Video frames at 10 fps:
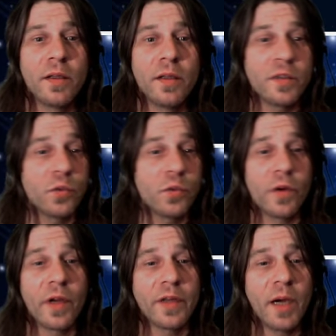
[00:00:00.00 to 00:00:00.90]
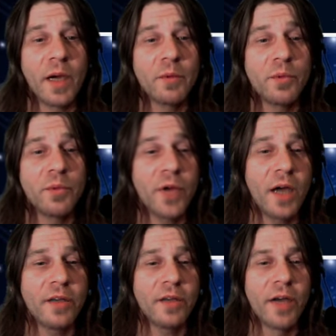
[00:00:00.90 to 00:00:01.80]
this is worth our time to put
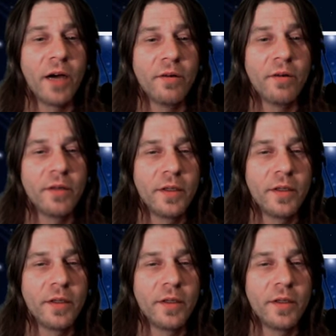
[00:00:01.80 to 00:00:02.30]
on here now.